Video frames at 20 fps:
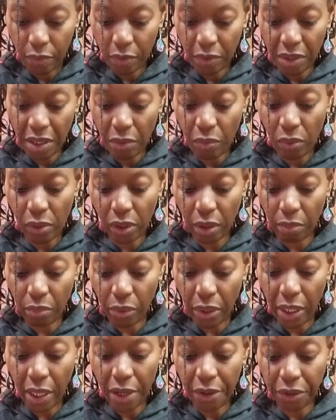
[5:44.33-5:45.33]
they really
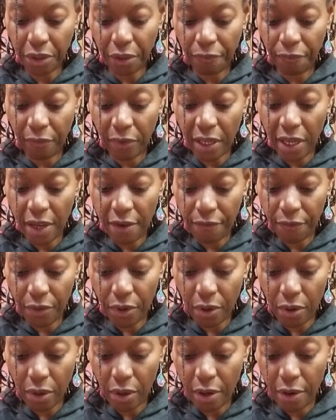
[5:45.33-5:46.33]
bring out the
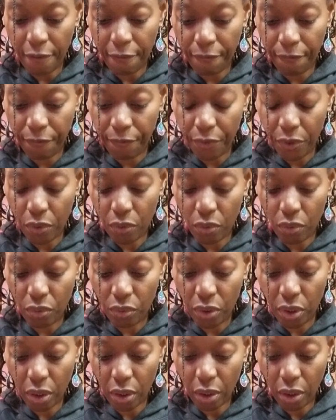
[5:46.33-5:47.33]
flavor of food
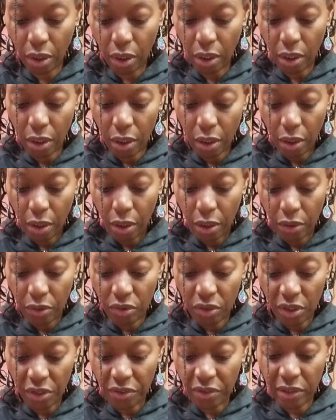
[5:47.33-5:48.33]

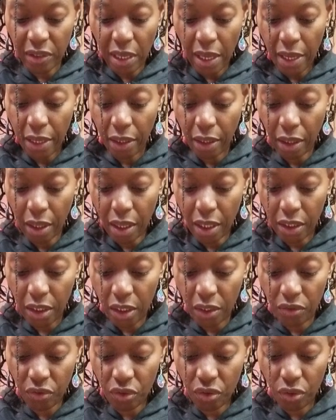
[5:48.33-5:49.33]
just like
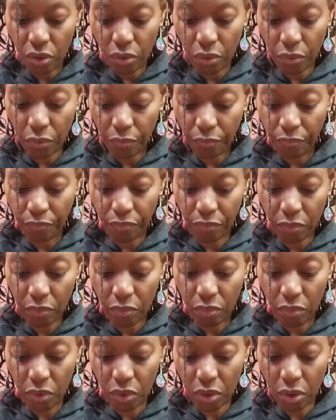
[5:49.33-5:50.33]
onions do.
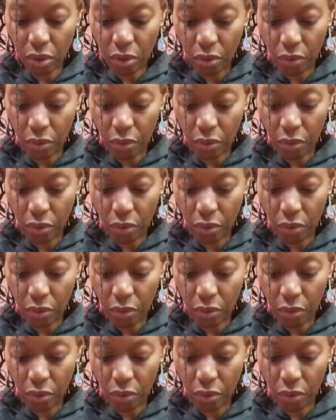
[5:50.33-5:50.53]
So